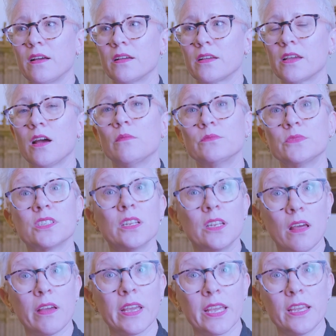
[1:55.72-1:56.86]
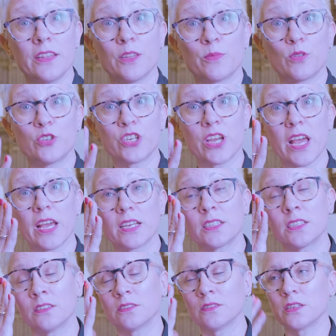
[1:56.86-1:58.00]
come to light in the project
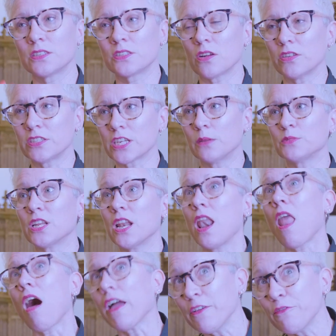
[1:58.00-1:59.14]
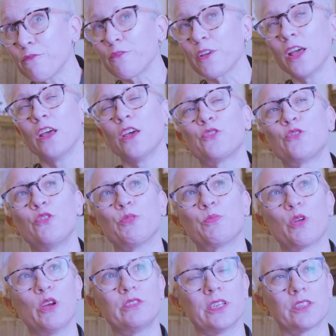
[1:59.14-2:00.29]
and starting to come to life through the
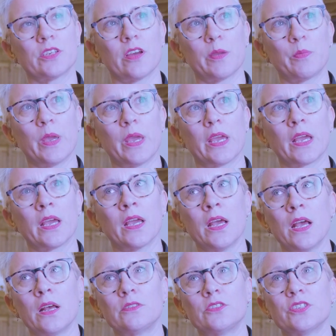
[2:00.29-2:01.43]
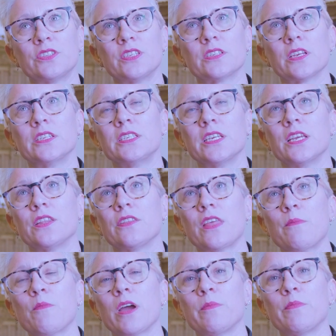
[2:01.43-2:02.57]
prototyping. Just this idea that there
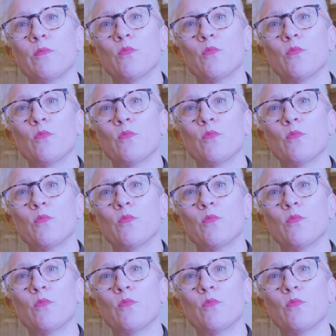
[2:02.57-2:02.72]
might be